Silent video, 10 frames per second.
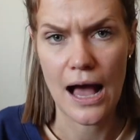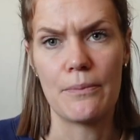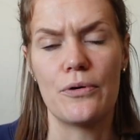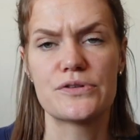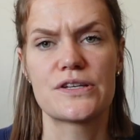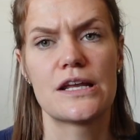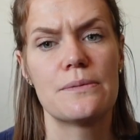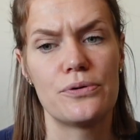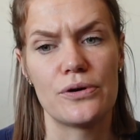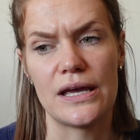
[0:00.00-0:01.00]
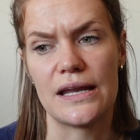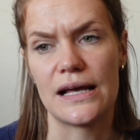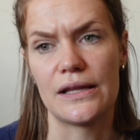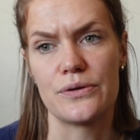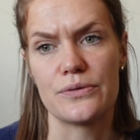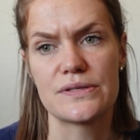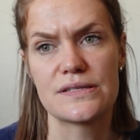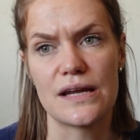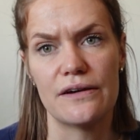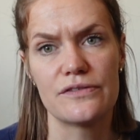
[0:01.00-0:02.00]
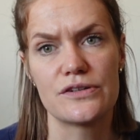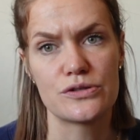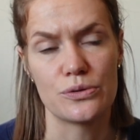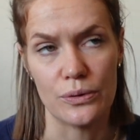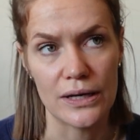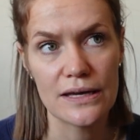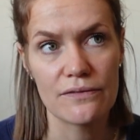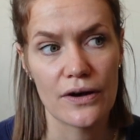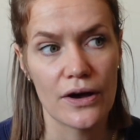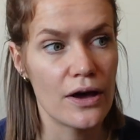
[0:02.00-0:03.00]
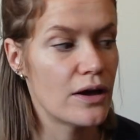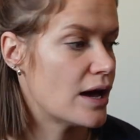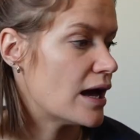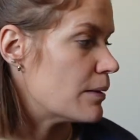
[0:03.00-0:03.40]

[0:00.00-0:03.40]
I'm also going to put in a little stuffed toy for her